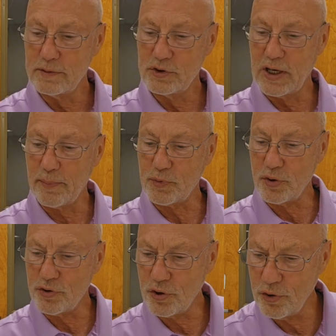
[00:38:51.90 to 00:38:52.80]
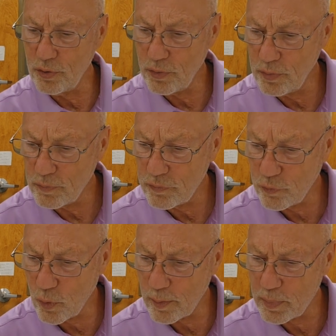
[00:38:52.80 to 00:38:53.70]
Chapter 2,
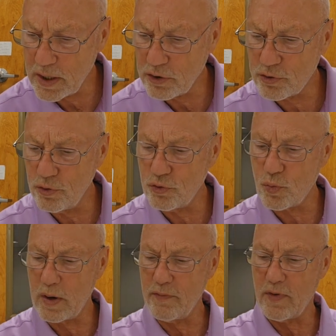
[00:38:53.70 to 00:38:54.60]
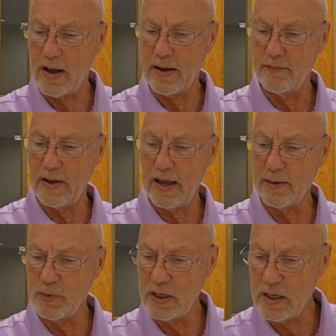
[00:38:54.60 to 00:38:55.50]
4b through 25.
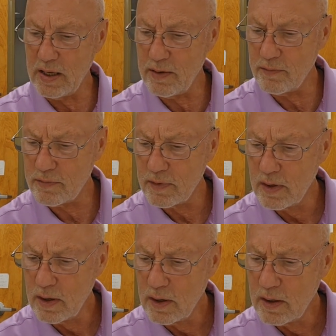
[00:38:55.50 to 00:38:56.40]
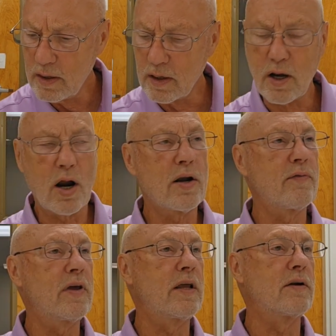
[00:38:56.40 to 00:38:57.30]
Adam and Eve, the Garden of
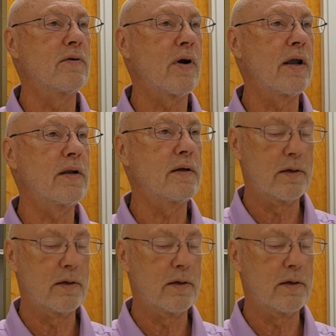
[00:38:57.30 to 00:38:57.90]
Eden, right?